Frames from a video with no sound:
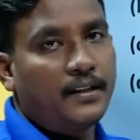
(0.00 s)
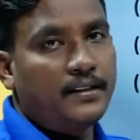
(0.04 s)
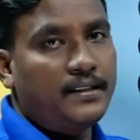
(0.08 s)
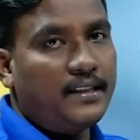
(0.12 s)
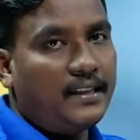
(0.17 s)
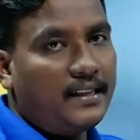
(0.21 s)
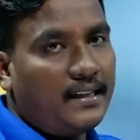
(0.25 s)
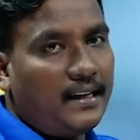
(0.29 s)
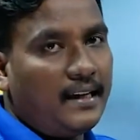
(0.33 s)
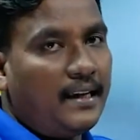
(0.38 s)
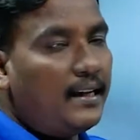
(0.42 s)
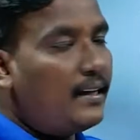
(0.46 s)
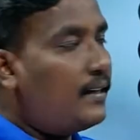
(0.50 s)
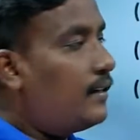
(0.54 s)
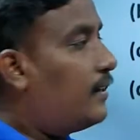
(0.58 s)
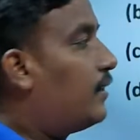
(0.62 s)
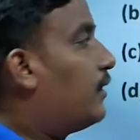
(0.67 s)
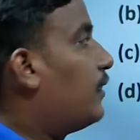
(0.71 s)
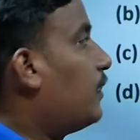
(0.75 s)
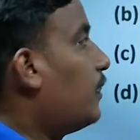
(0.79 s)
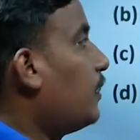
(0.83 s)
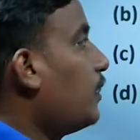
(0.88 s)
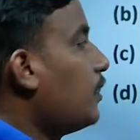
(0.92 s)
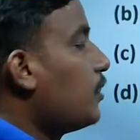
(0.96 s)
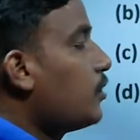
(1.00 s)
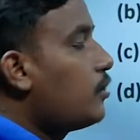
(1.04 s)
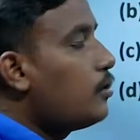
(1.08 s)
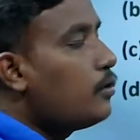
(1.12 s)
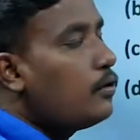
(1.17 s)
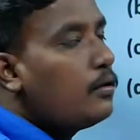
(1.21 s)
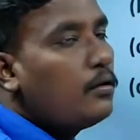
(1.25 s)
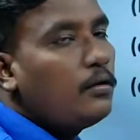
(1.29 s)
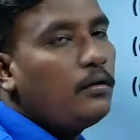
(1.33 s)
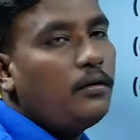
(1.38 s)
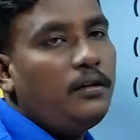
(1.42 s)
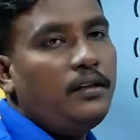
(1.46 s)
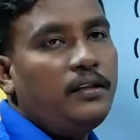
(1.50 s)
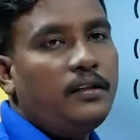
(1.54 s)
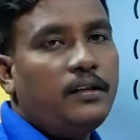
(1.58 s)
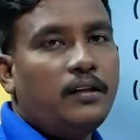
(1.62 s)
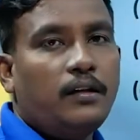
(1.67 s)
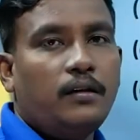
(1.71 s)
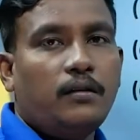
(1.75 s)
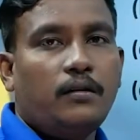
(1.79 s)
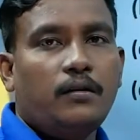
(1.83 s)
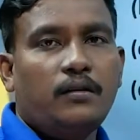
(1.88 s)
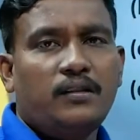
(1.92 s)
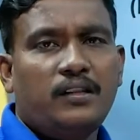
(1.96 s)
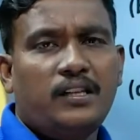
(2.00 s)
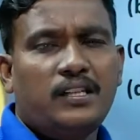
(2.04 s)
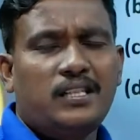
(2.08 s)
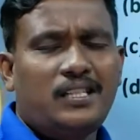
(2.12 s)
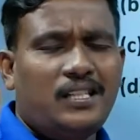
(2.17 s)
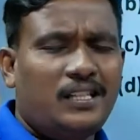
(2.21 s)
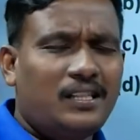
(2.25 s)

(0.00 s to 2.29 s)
it clear? So in this